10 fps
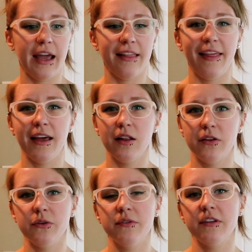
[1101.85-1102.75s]
I like
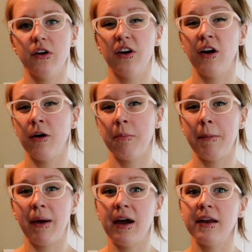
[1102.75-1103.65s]
clothes that aren't on
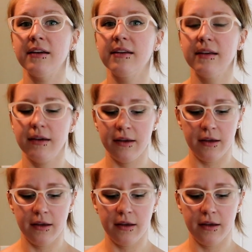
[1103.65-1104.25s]
my mind